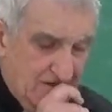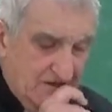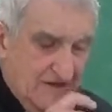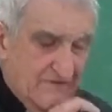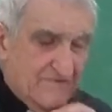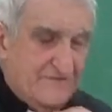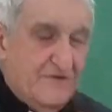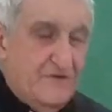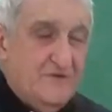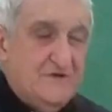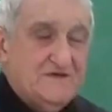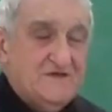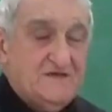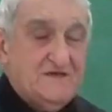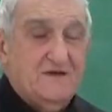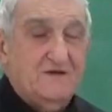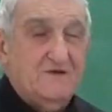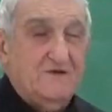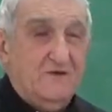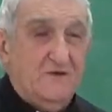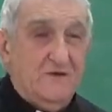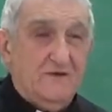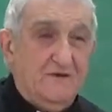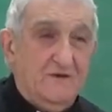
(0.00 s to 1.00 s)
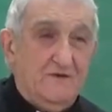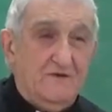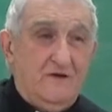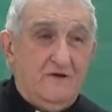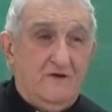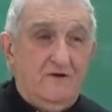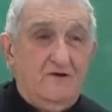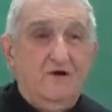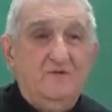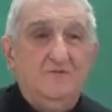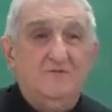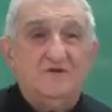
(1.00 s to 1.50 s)
First, the
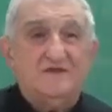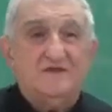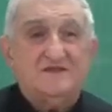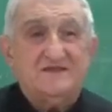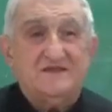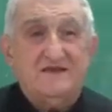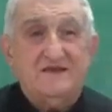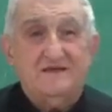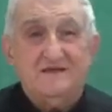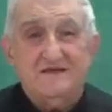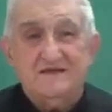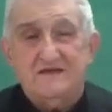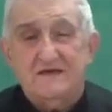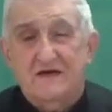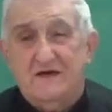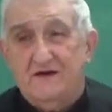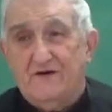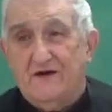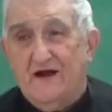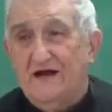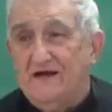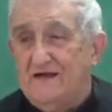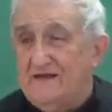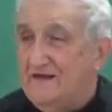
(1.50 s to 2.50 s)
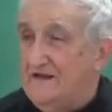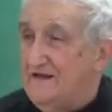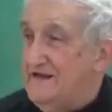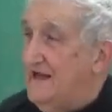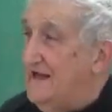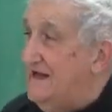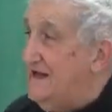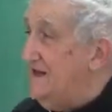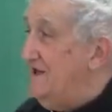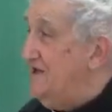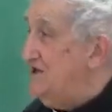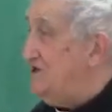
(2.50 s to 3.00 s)
common sense, right in
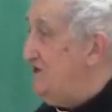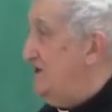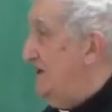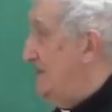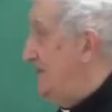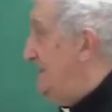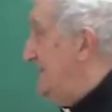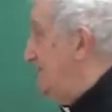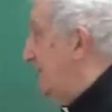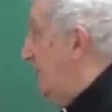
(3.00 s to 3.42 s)
English, is